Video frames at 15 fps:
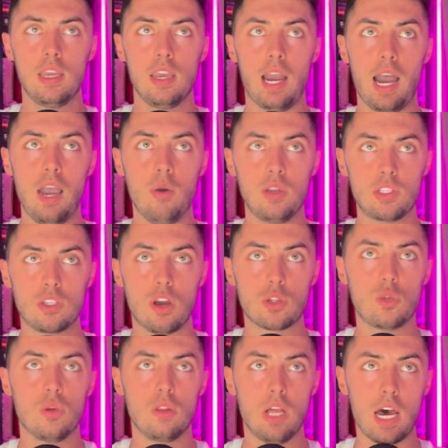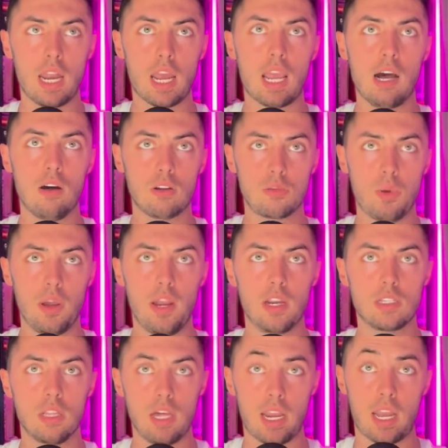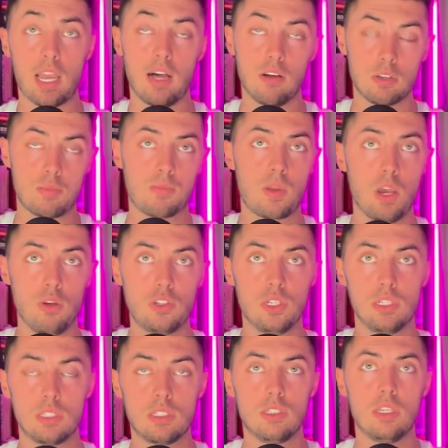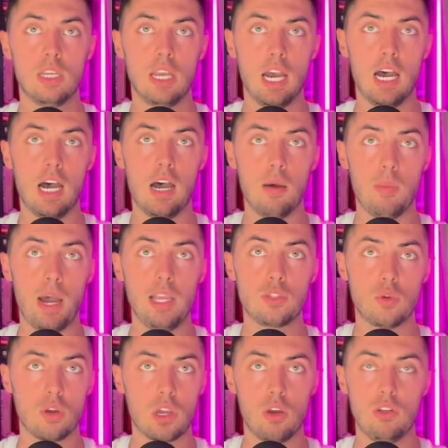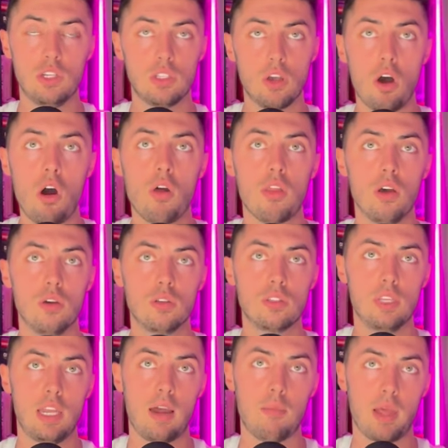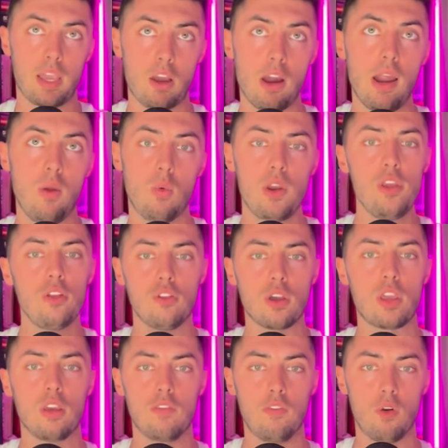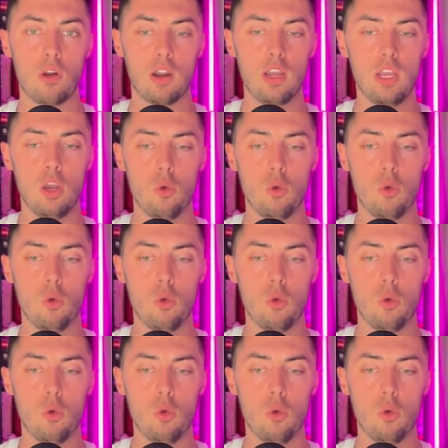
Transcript: I always talk to a lot of college players, a lot of college coaches, high school coaches, all those. And I'm like, all right, what are you looking for?